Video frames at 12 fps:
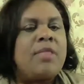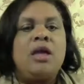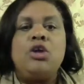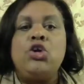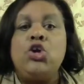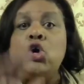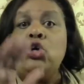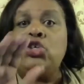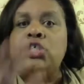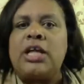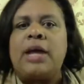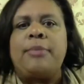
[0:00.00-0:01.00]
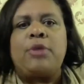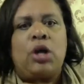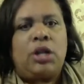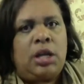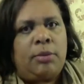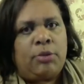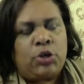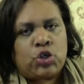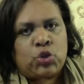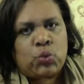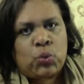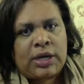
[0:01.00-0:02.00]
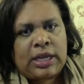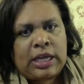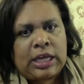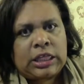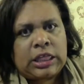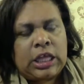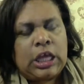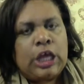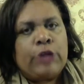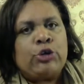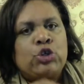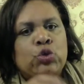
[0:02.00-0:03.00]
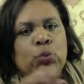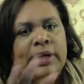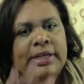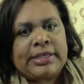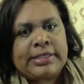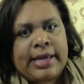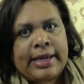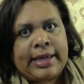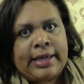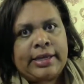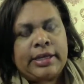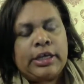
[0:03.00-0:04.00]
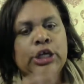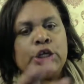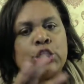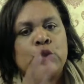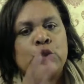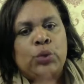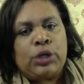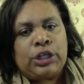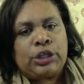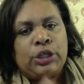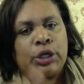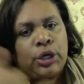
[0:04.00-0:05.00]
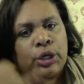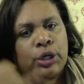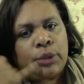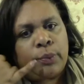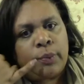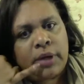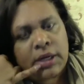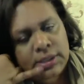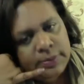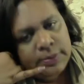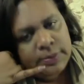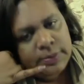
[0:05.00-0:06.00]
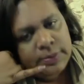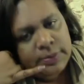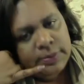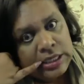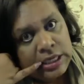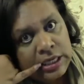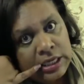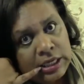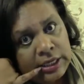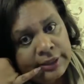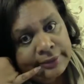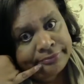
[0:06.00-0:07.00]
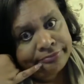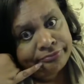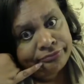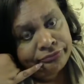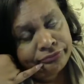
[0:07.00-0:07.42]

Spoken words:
Usually I'm calling them on the 20th, the 22nd, the 23rd. Where's my mean?